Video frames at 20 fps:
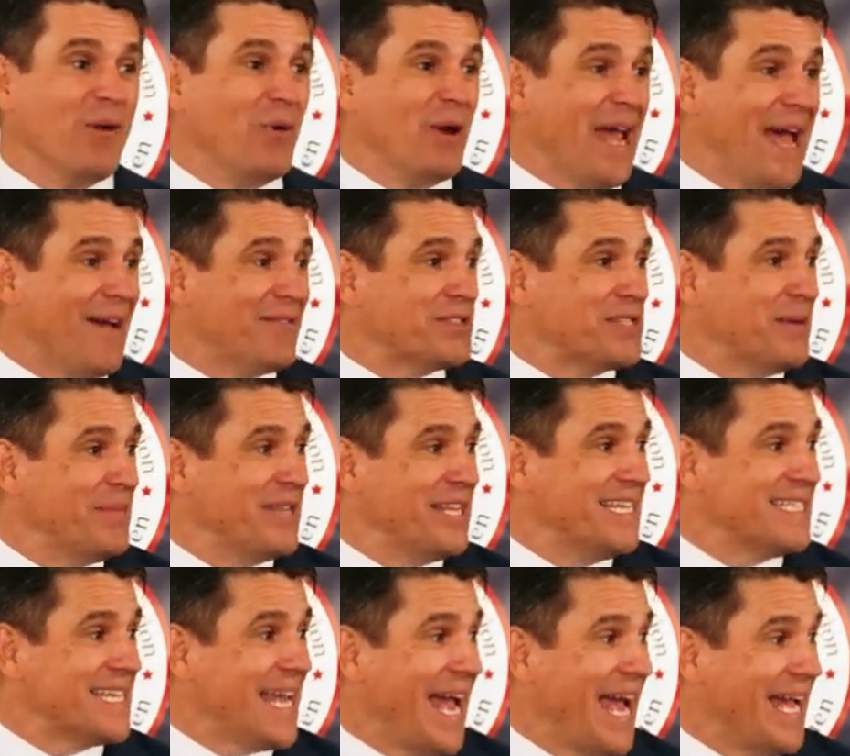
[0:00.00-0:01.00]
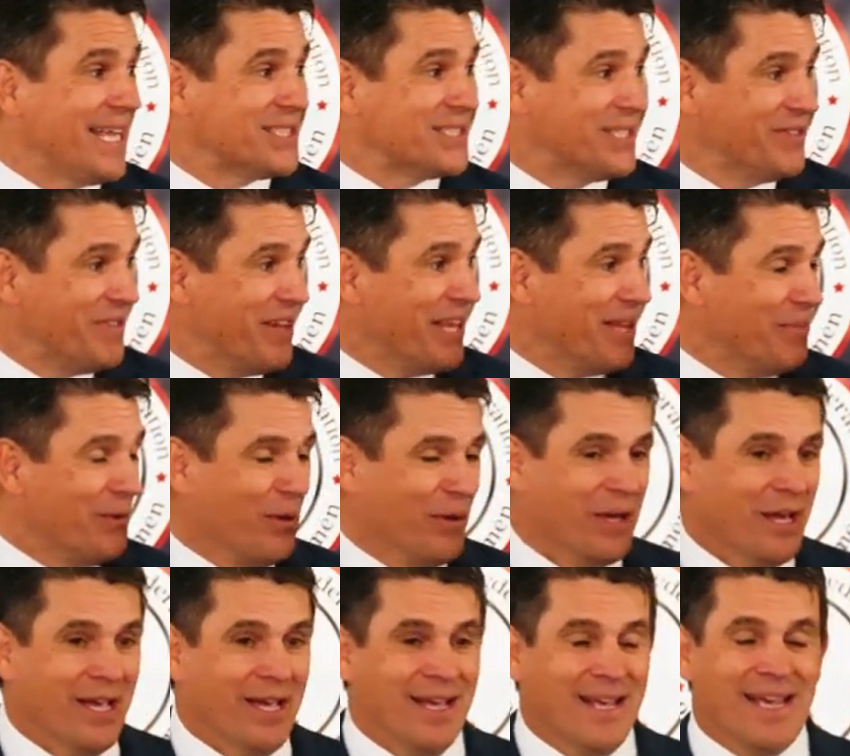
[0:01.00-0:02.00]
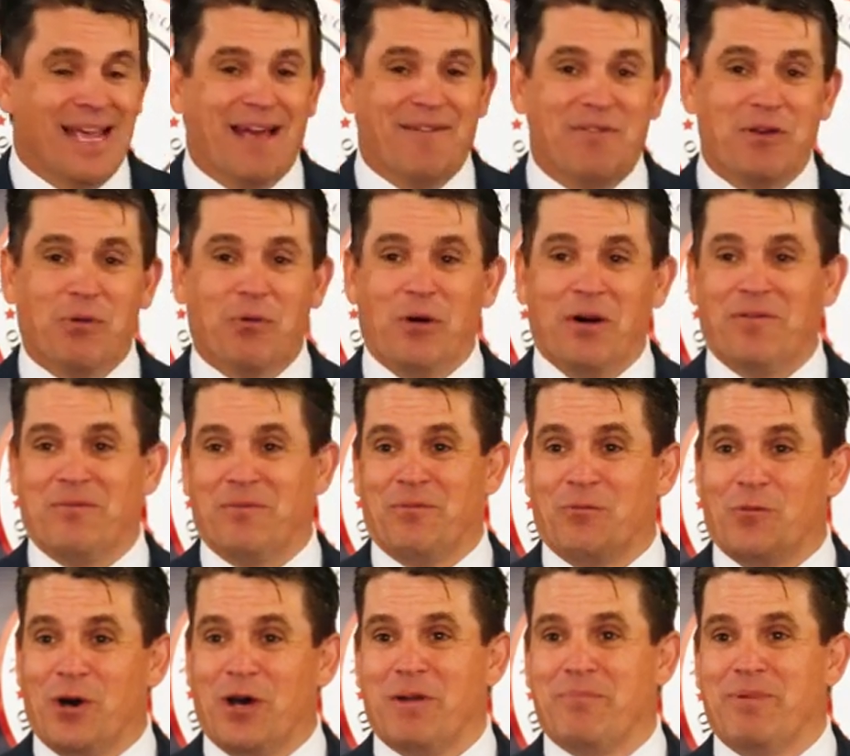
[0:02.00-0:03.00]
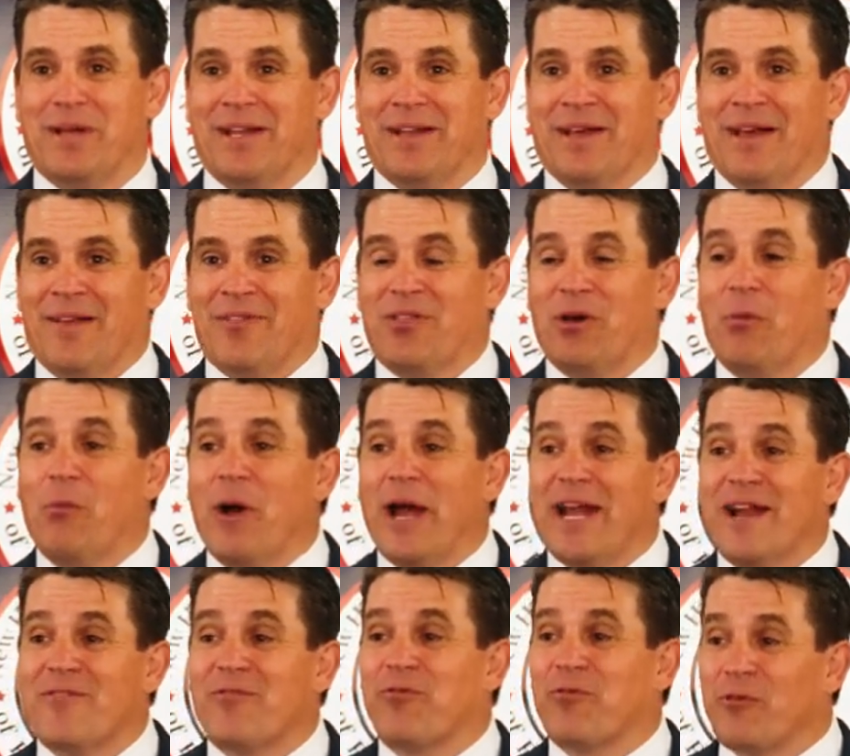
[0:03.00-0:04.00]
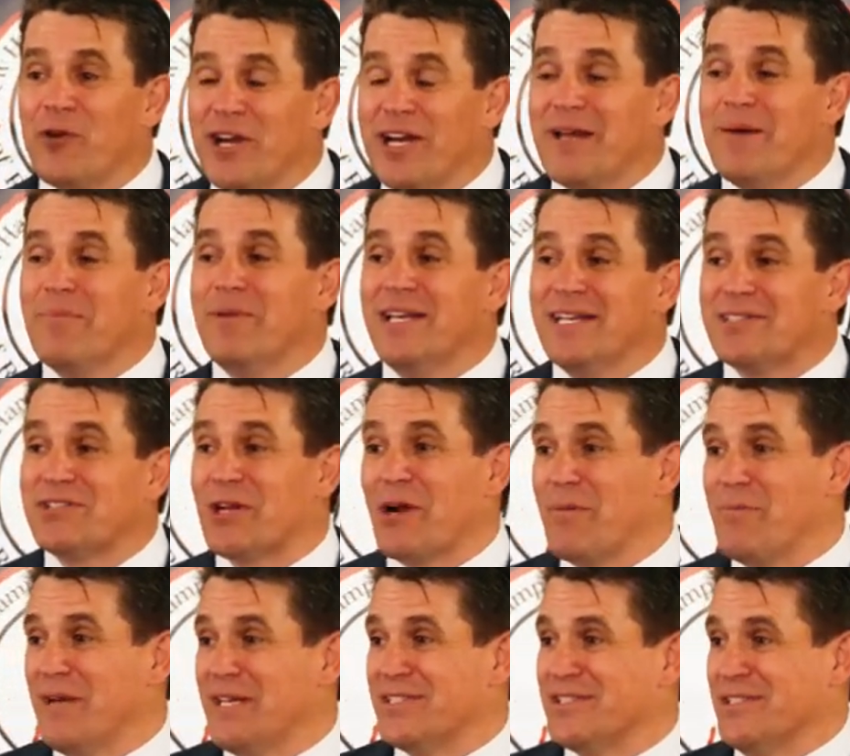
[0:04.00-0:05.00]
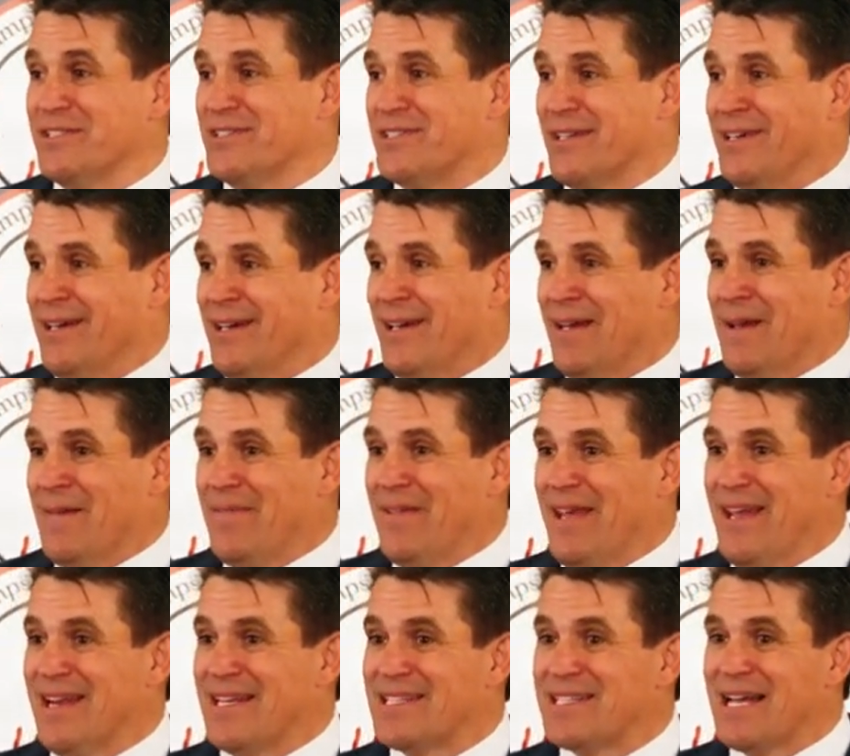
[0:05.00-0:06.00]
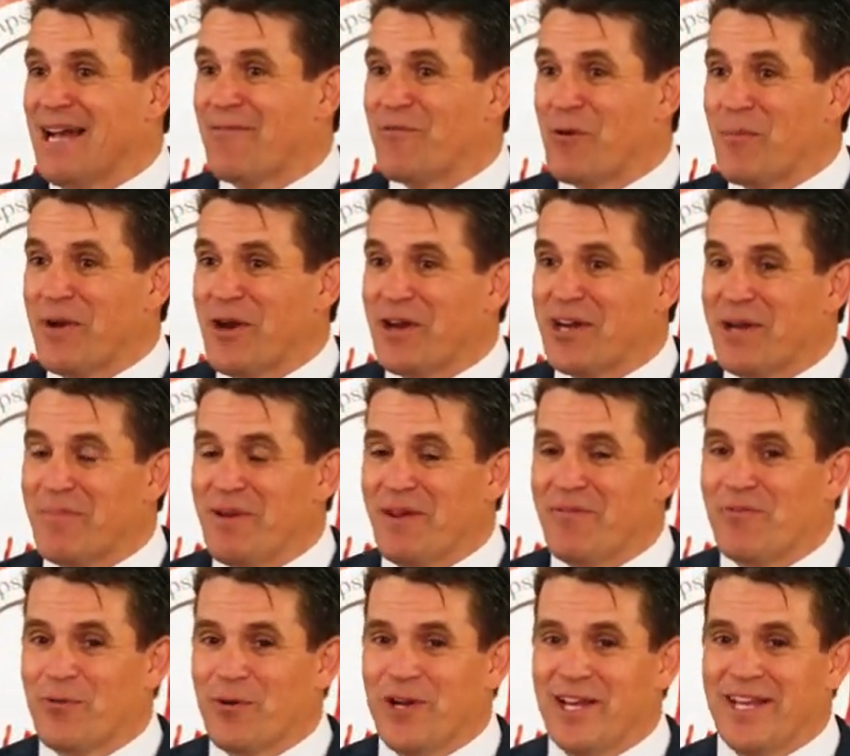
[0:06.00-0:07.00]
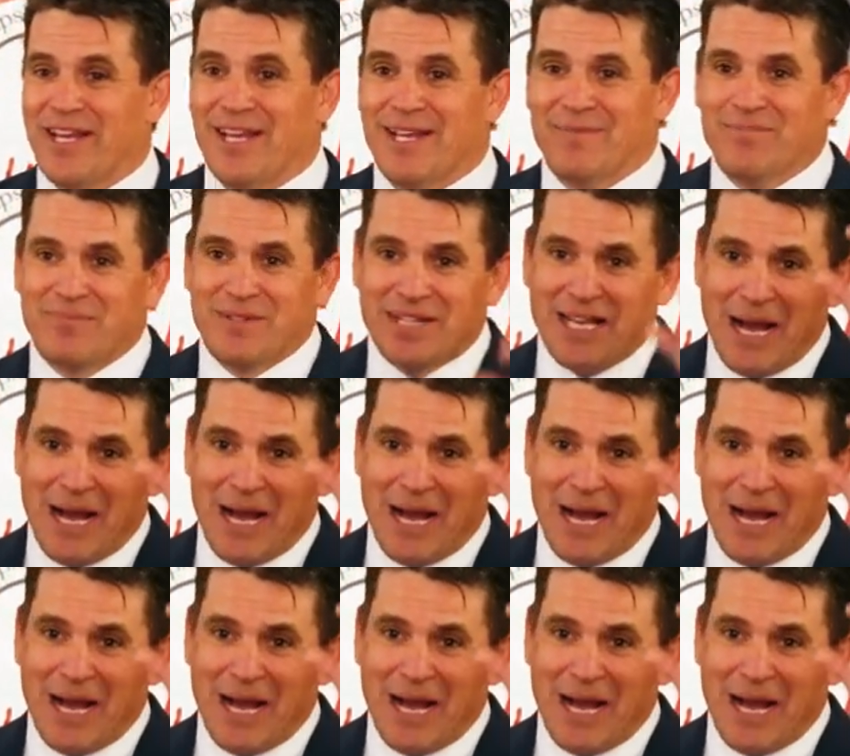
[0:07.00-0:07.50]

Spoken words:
and we have some of these hats available if you want one, but the way to freedom is our message, and it's time for America to be free again.